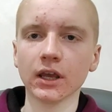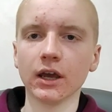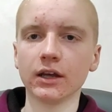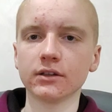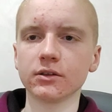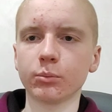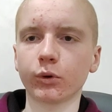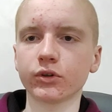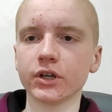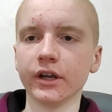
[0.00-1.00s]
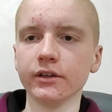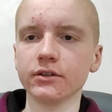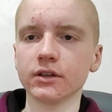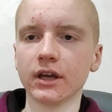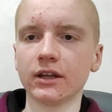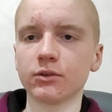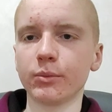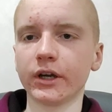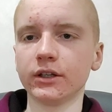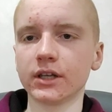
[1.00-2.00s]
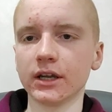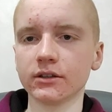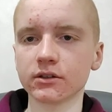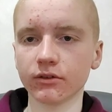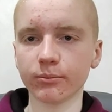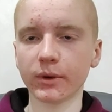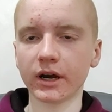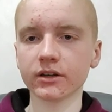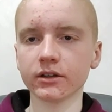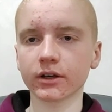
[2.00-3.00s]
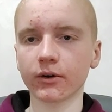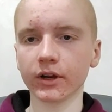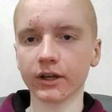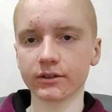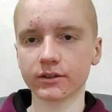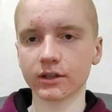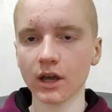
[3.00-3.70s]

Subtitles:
and the purchase and maintenance of mining rigs.